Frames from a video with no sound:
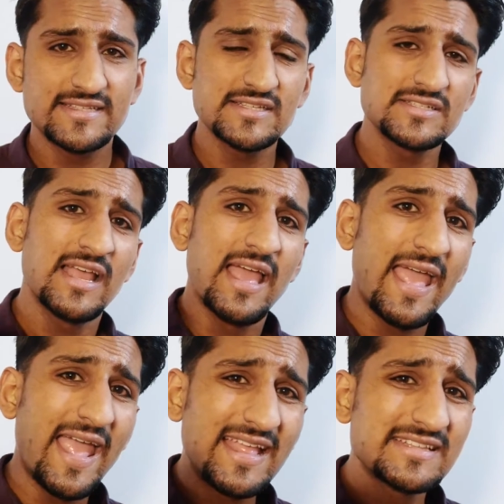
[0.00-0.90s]
this is
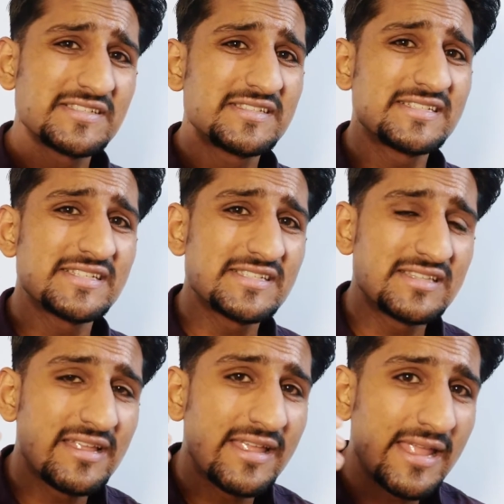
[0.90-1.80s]

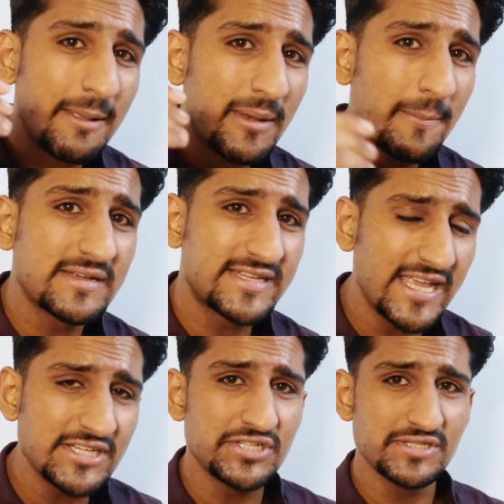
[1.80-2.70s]
the
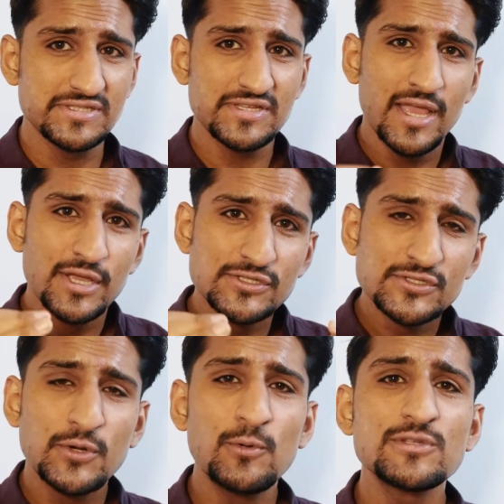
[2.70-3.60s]
implementations
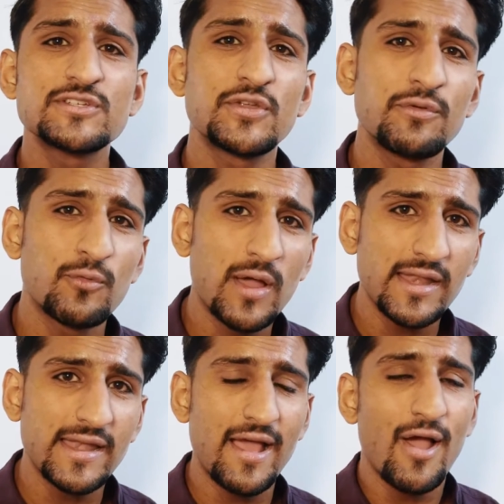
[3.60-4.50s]
schools are doing
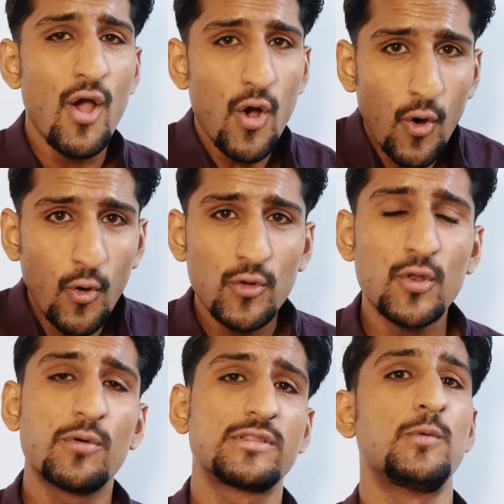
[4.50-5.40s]
right now
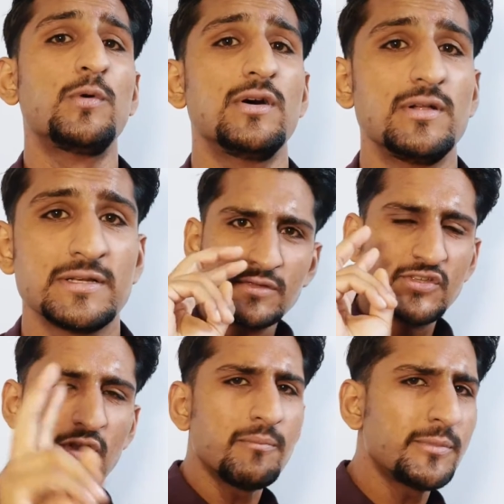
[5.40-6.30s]
all over the world.
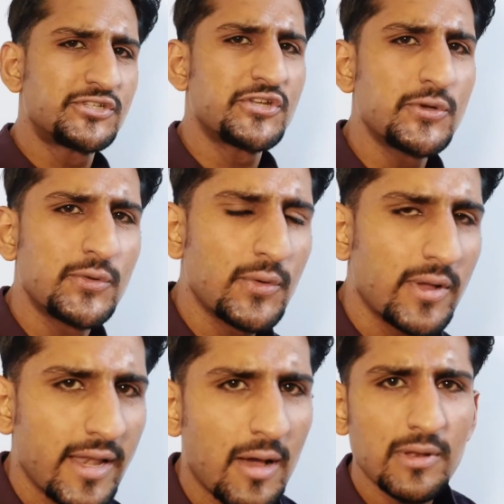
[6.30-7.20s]
So number
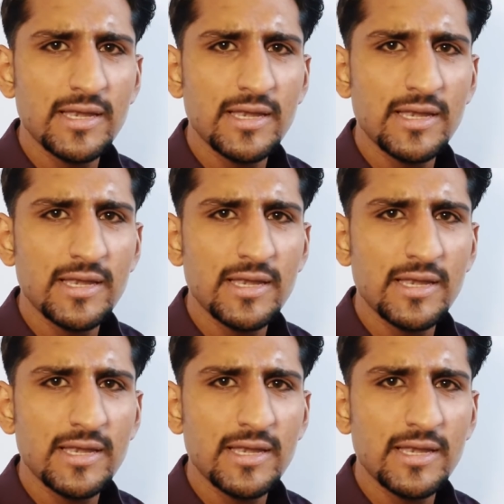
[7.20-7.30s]
2 in our